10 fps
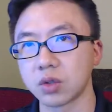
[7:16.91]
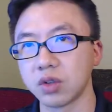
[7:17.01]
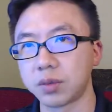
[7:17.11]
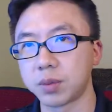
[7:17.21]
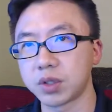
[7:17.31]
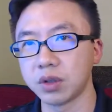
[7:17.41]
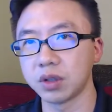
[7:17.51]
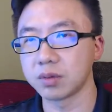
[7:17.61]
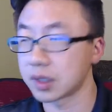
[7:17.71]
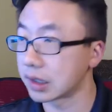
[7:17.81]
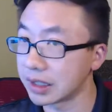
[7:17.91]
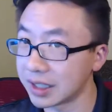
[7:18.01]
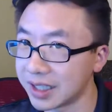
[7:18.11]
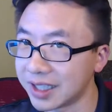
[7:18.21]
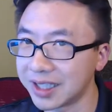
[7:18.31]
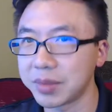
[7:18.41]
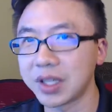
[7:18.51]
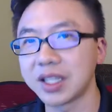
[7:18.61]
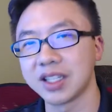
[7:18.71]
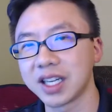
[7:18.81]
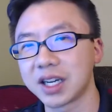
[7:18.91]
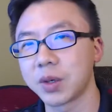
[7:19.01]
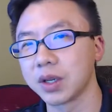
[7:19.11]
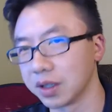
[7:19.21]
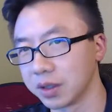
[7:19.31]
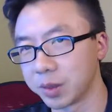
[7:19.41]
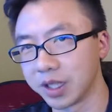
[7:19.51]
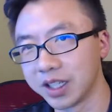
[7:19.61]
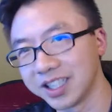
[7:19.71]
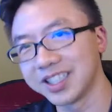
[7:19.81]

school for petroleum?" It's like, nah, buddy, you got to read a little bit.